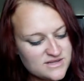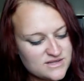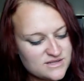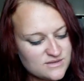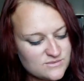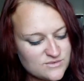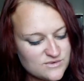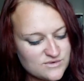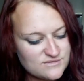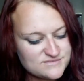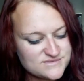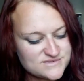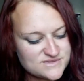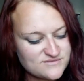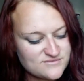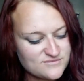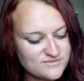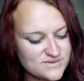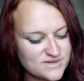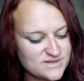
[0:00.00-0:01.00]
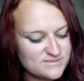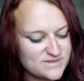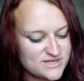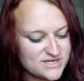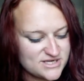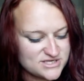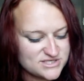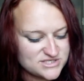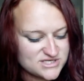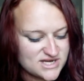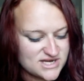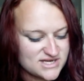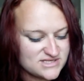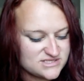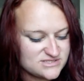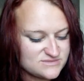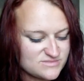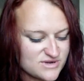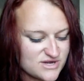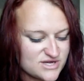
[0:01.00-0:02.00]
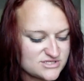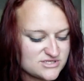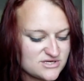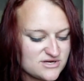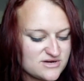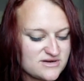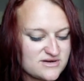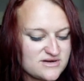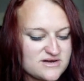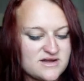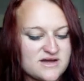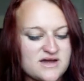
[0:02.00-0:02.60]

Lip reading: The Wolves of Willoughby Chase by Joan